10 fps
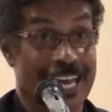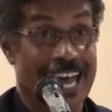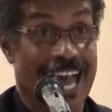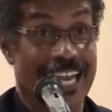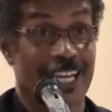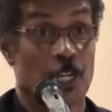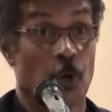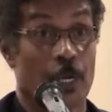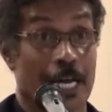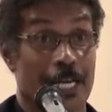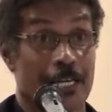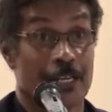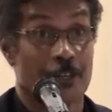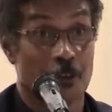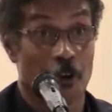hallelujah,
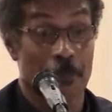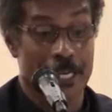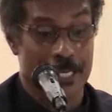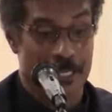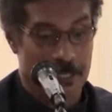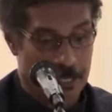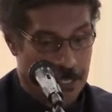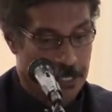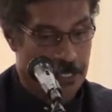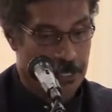obedience.